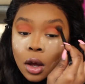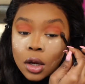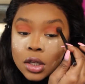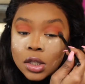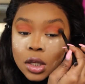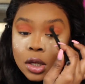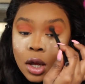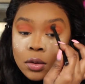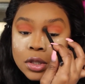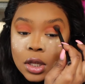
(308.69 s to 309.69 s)
Honestly,
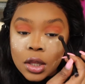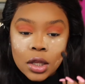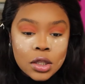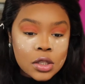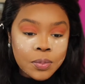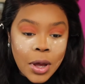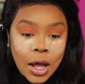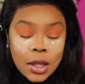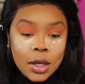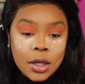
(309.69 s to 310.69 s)
I would say like this
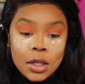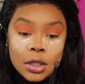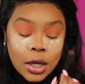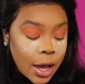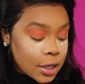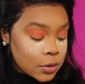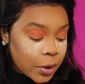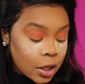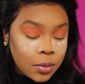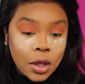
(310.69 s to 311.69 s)
palette, it has
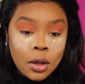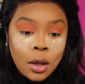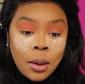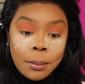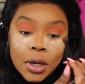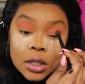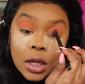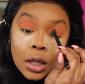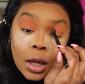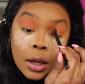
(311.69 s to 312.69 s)
pigment, but it's
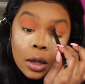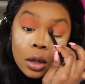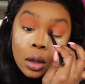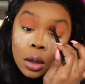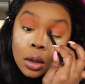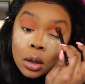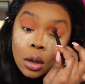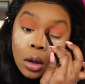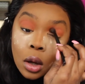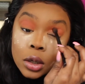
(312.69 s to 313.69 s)
not like
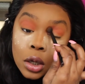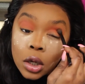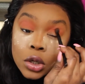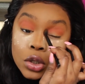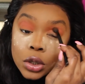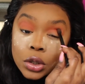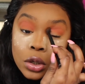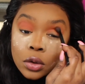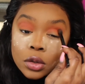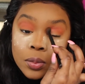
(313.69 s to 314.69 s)
on 100, you know.